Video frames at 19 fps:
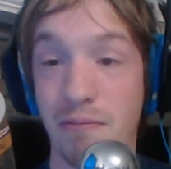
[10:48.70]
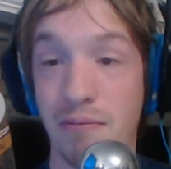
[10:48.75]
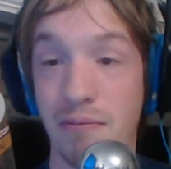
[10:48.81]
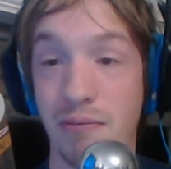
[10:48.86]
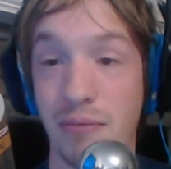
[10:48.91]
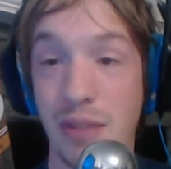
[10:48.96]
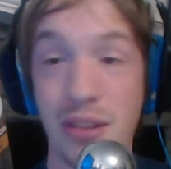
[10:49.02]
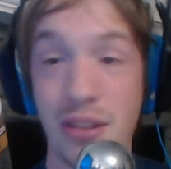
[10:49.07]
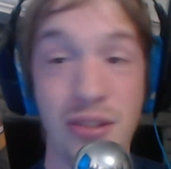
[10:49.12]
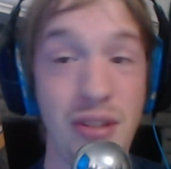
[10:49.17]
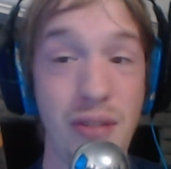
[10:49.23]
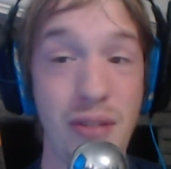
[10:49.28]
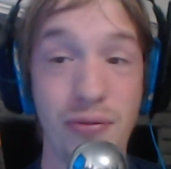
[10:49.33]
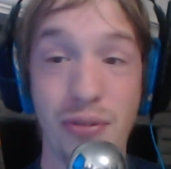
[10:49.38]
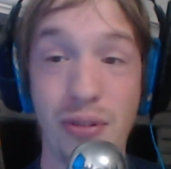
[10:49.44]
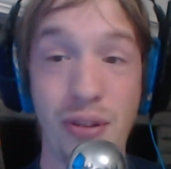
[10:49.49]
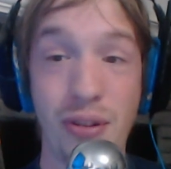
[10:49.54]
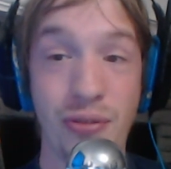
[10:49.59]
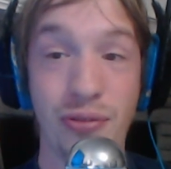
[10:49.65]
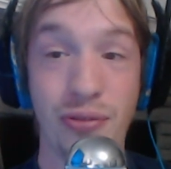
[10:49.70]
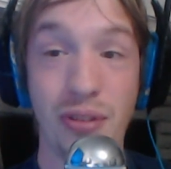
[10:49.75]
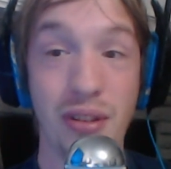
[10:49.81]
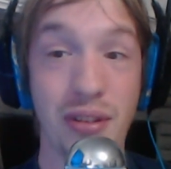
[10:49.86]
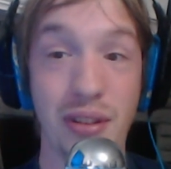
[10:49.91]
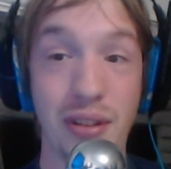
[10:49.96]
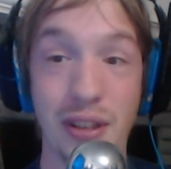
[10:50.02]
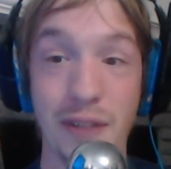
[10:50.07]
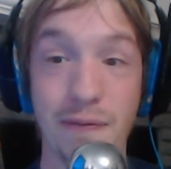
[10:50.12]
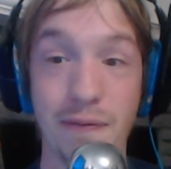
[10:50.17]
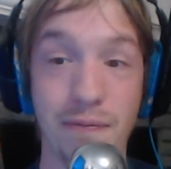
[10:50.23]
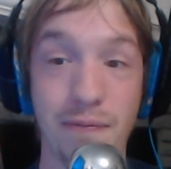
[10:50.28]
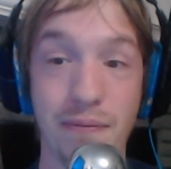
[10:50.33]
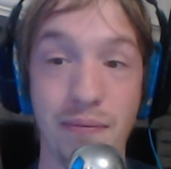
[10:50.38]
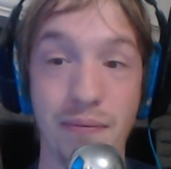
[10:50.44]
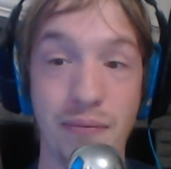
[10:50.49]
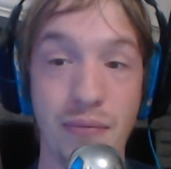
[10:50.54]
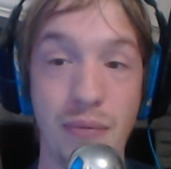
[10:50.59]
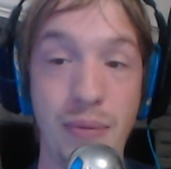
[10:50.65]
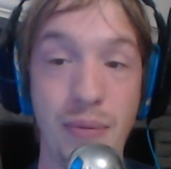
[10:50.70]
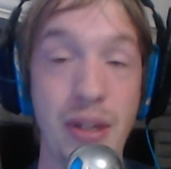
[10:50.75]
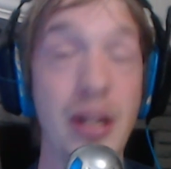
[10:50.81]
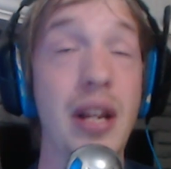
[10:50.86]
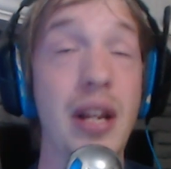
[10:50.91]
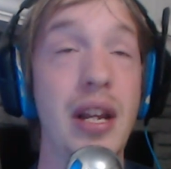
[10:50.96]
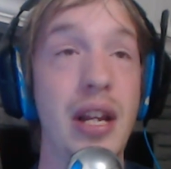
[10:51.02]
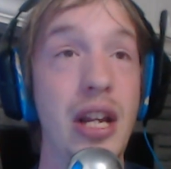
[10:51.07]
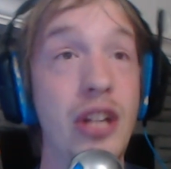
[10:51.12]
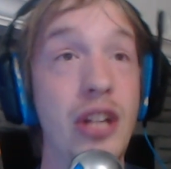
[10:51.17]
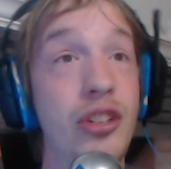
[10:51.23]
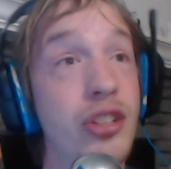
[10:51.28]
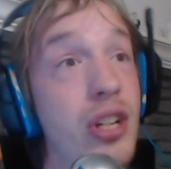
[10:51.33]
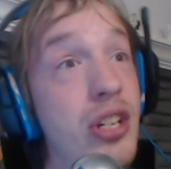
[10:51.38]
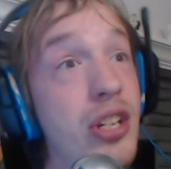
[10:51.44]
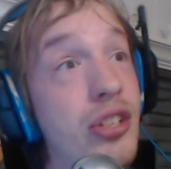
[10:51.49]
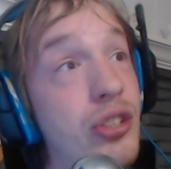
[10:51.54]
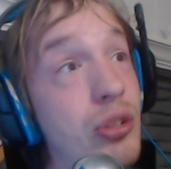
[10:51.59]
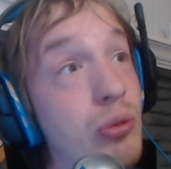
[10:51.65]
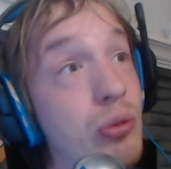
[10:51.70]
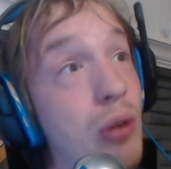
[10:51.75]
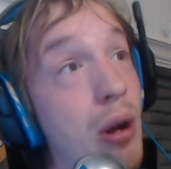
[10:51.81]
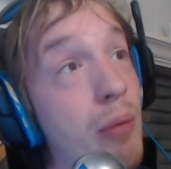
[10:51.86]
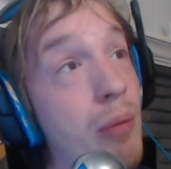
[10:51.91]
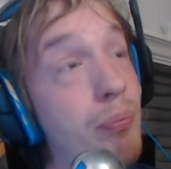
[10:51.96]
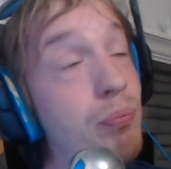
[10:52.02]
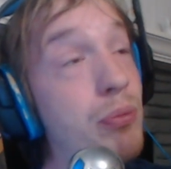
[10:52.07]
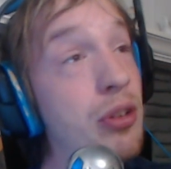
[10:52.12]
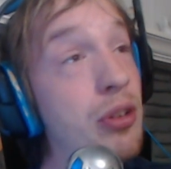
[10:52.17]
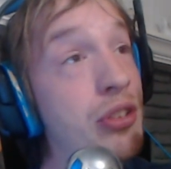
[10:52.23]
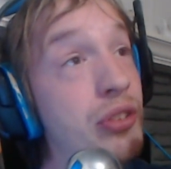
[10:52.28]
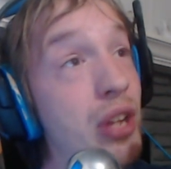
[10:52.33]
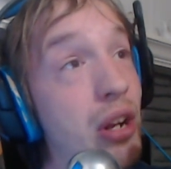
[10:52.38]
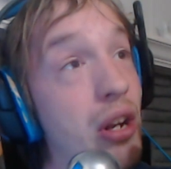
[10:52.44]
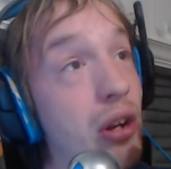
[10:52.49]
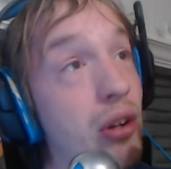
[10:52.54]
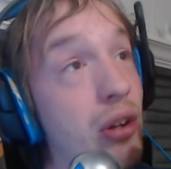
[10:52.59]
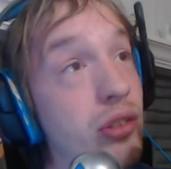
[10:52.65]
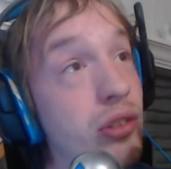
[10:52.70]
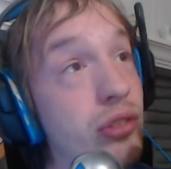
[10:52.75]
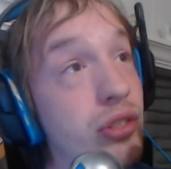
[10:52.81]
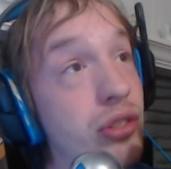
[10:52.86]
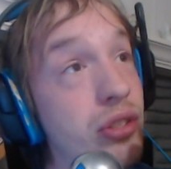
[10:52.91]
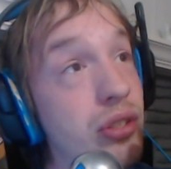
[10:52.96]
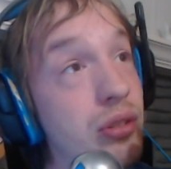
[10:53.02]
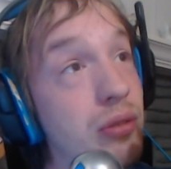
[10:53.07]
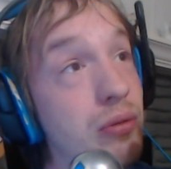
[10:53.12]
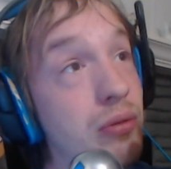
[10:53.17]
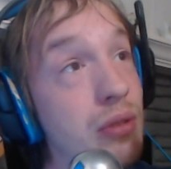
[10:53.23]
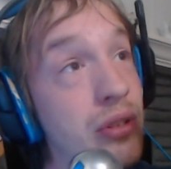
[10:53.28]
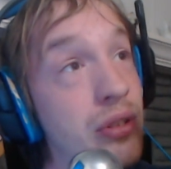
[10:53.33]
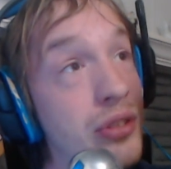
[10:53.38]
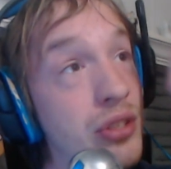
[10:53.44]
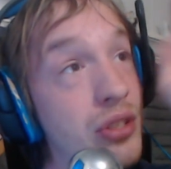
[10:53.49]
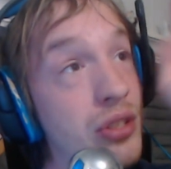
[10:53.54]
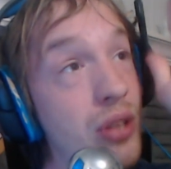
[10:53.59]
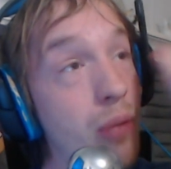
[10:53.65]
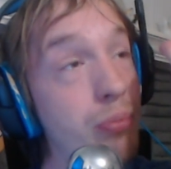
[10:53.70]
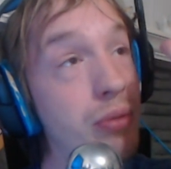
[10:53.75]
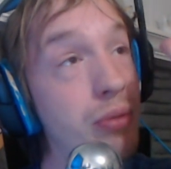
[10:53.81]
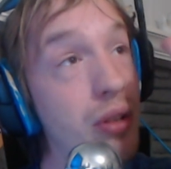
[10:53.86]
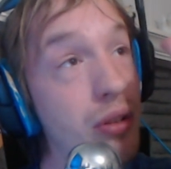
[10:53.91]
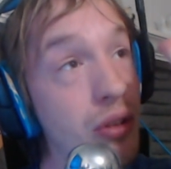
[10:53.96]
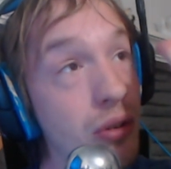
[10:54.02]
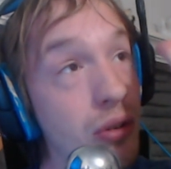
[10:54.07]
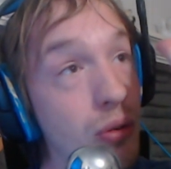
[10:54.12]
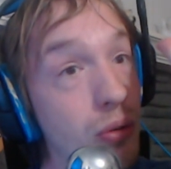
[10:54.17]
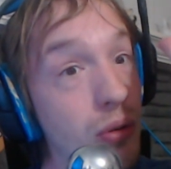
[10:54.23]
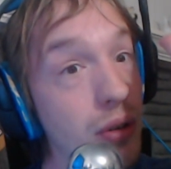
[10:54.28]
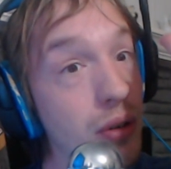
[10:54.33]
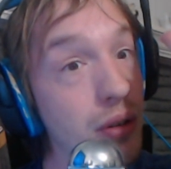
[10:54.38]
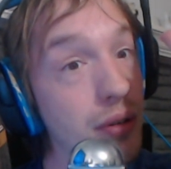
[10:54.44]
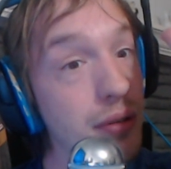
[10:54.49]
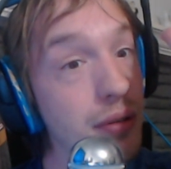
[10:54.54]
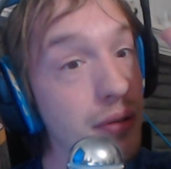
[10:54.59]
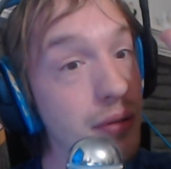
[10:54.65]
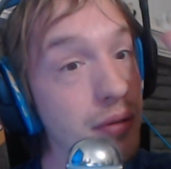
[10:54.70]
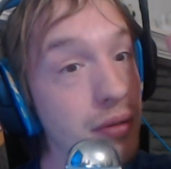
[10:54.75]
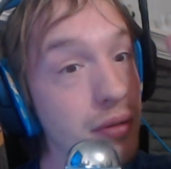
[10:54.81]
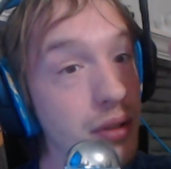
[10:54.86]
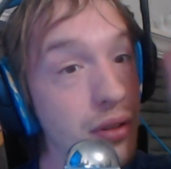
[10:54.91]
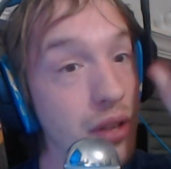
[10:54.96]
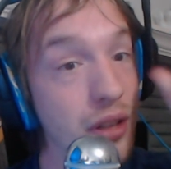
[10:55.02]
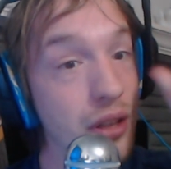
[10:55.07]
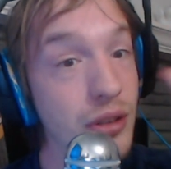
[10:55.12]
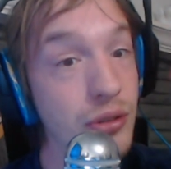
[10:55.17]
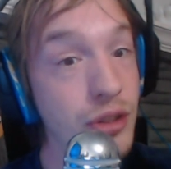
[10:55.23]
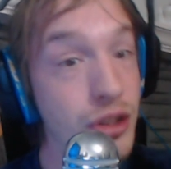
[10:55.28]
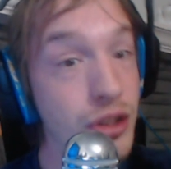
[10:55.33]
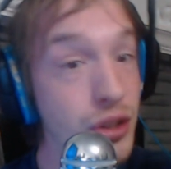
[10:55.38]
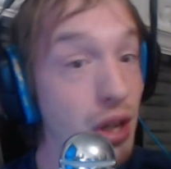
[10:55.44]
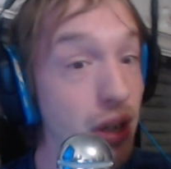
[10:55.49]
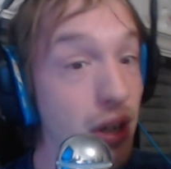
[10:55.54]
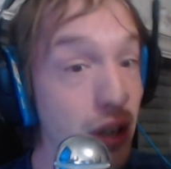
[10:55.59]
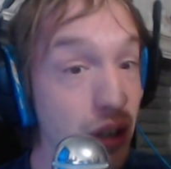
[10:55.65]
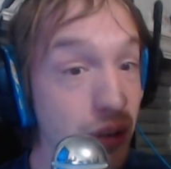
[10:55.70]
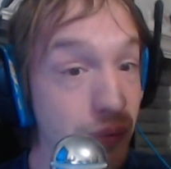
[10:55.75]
That's not very friendly. I mean, it chased you up the stairs and stopped at the door that you shut it.